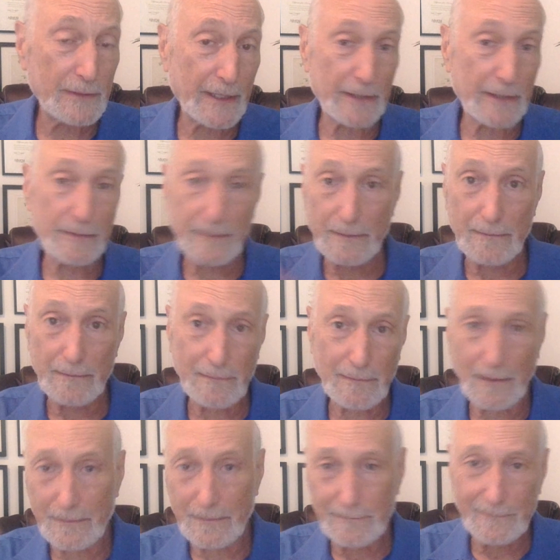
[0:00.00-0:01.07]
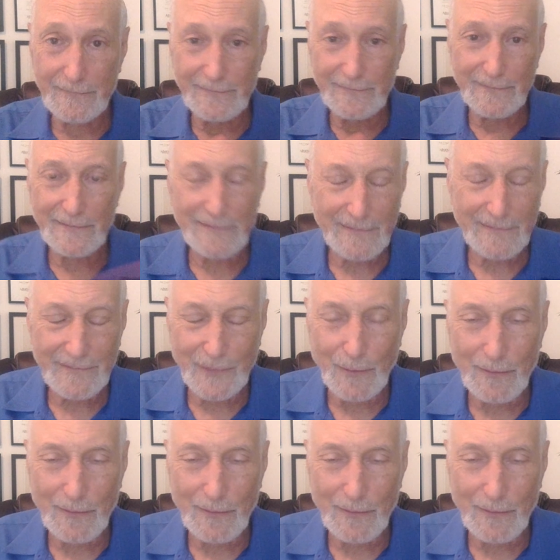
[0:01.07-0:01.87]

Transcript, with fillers: Get uh, um, now